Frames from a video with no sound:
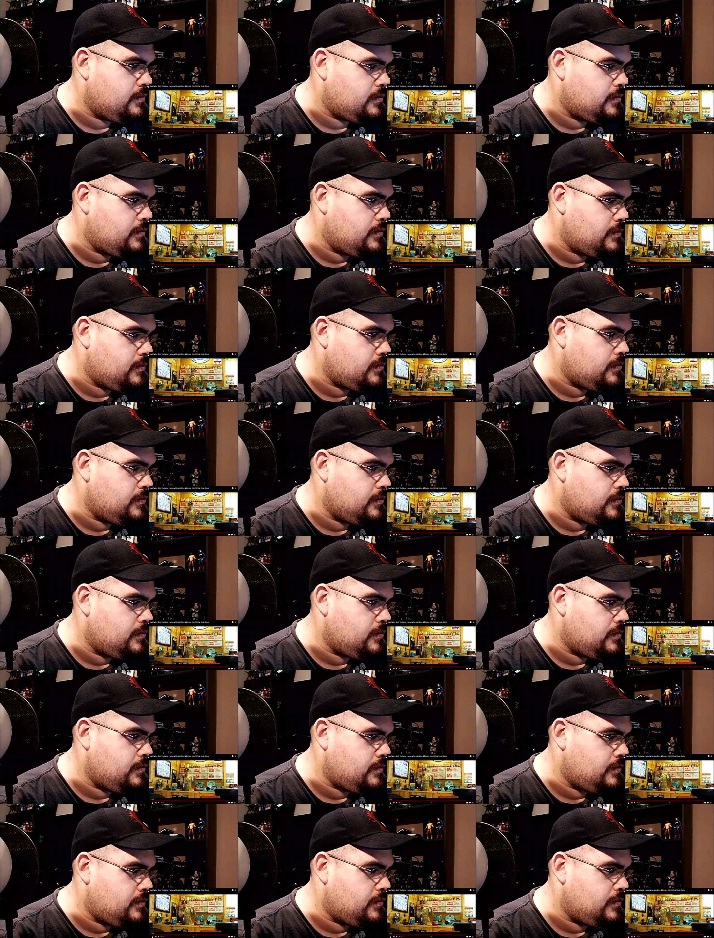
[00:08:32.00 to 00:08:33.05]

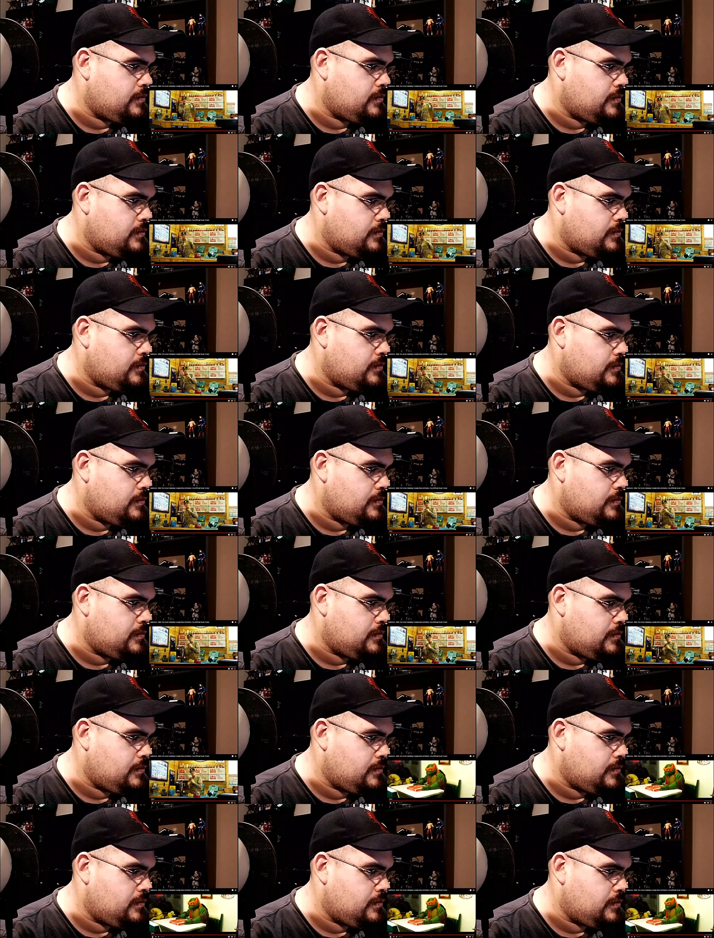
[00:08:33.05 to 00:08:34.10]

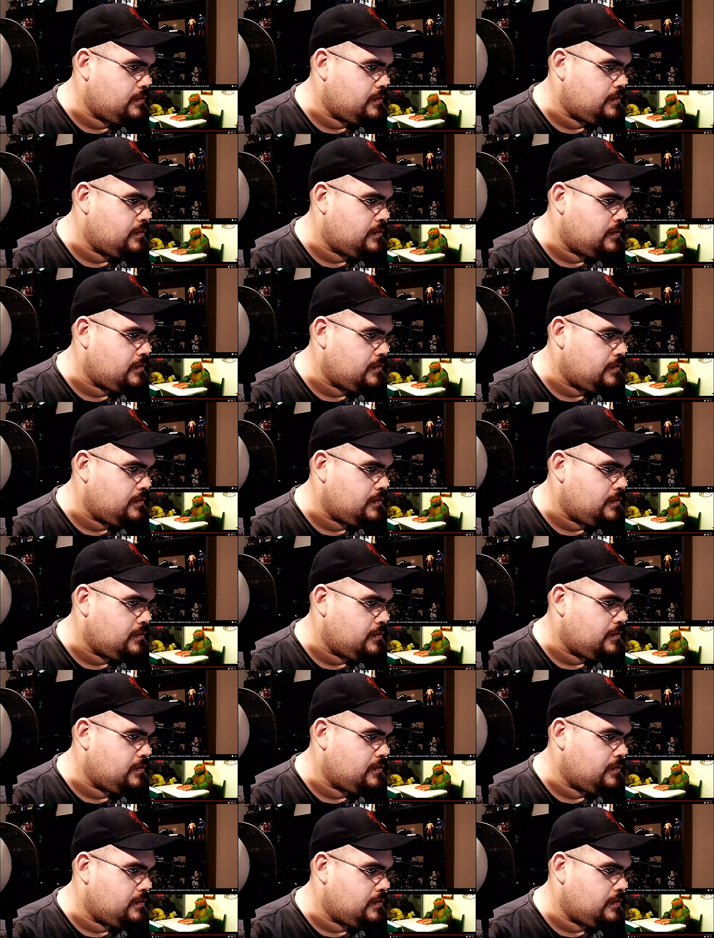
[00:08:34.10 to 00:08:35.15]

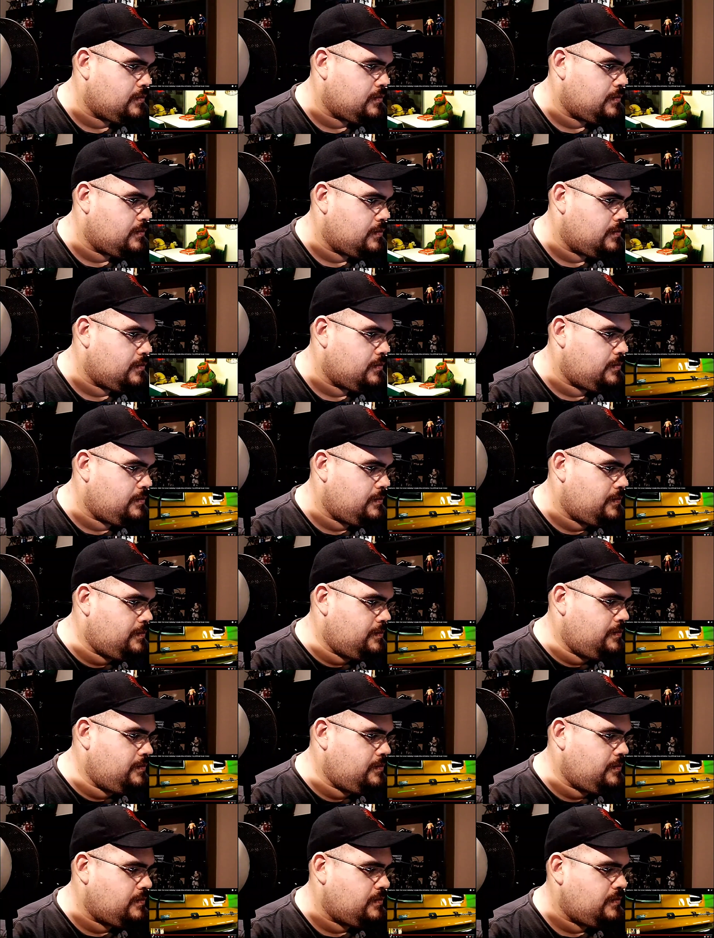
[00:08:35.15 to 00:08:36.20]

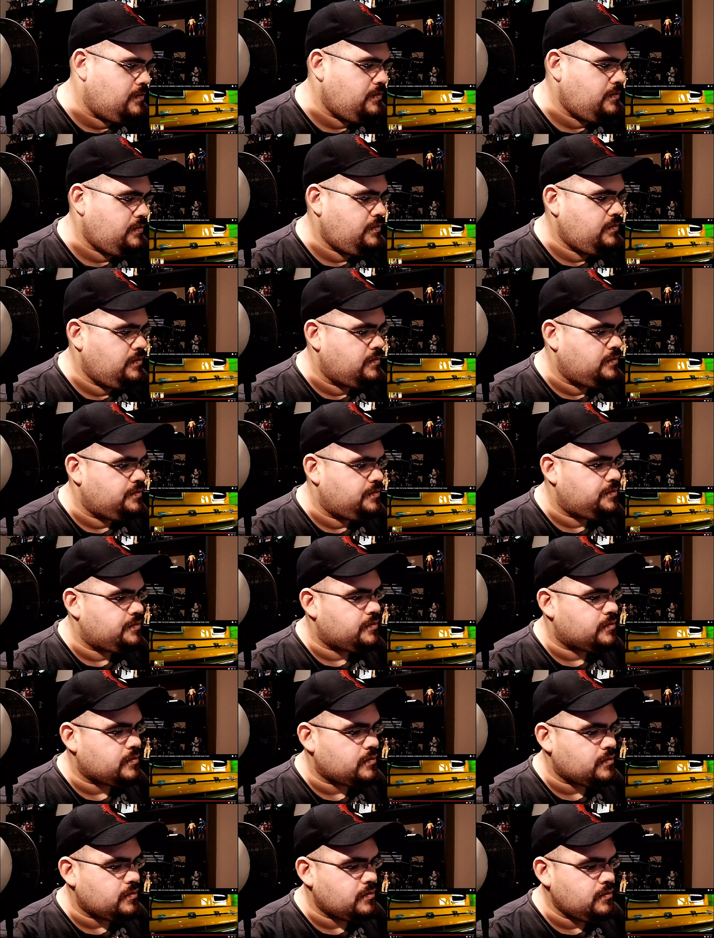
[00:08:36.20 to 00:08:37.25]

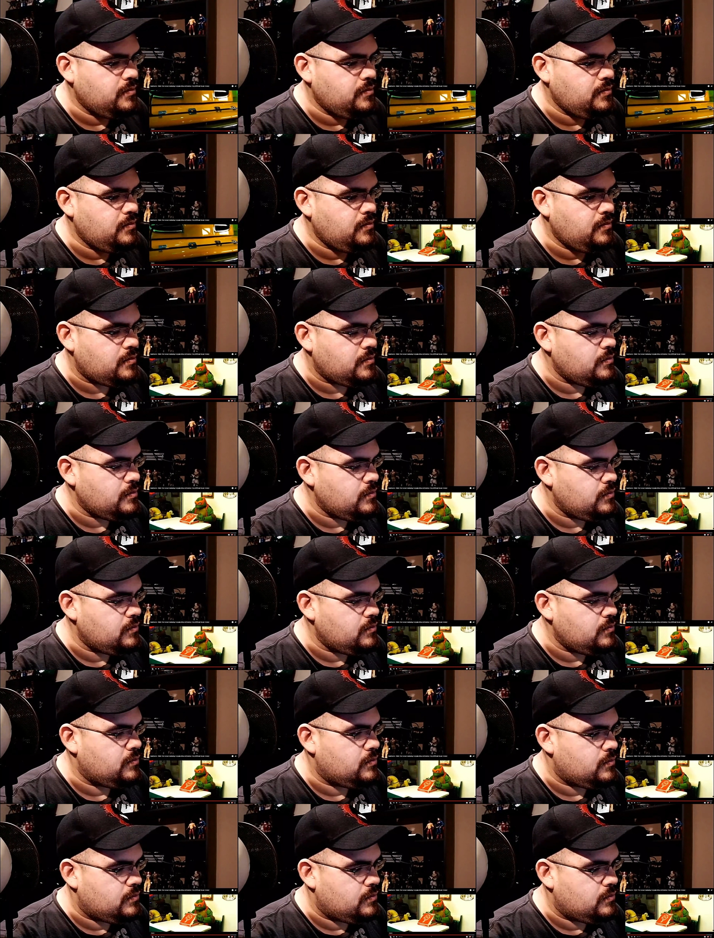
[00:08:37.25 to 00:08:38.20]
Nobody speaks.